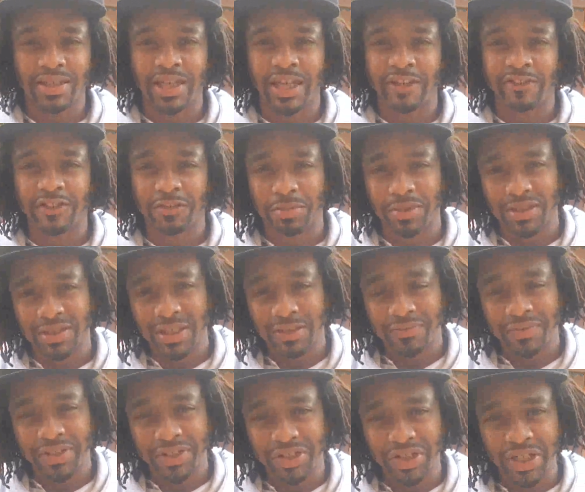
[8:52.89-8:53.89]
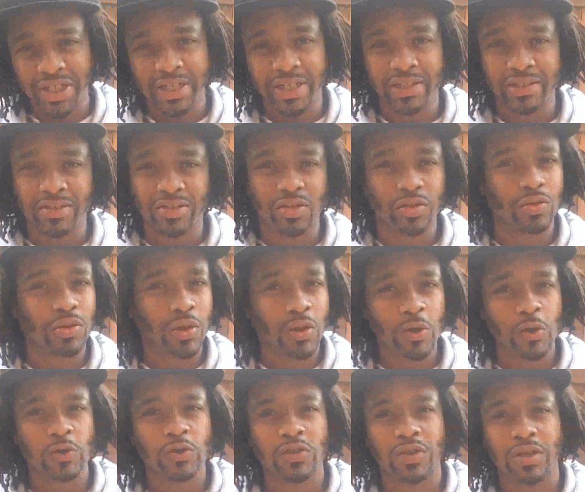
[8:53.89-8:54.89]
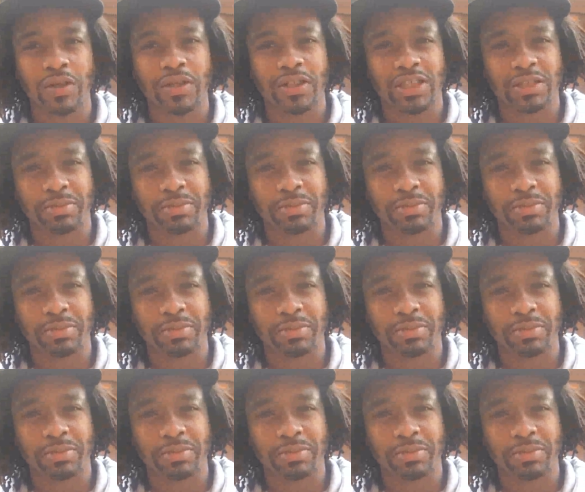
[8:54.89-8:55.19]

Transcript: They have specific genes to those